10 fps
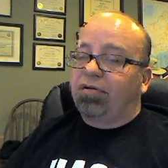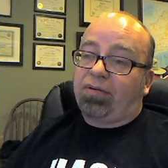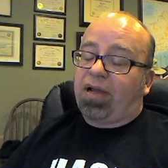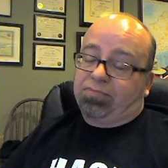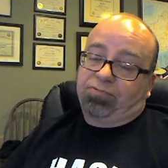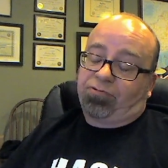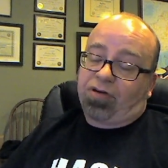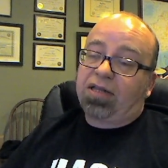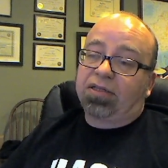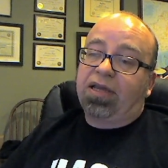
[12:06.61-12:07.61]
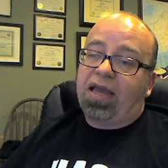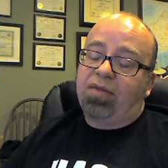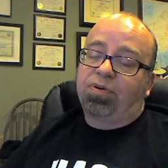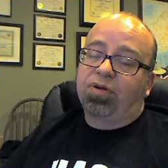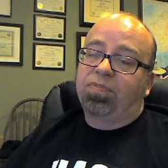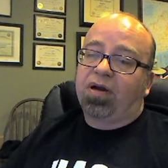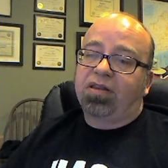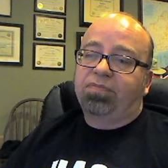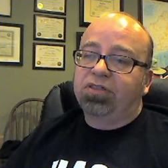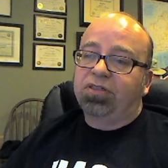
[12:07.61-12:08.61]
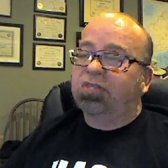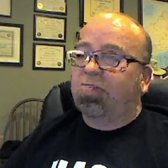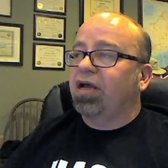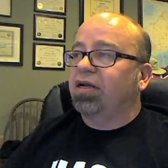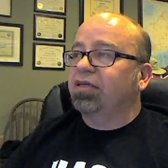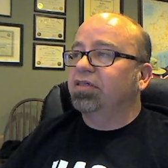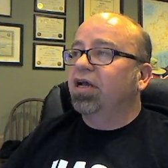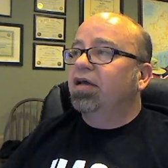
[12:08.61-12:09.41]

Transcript: ha- frankly, hampered by the business reality.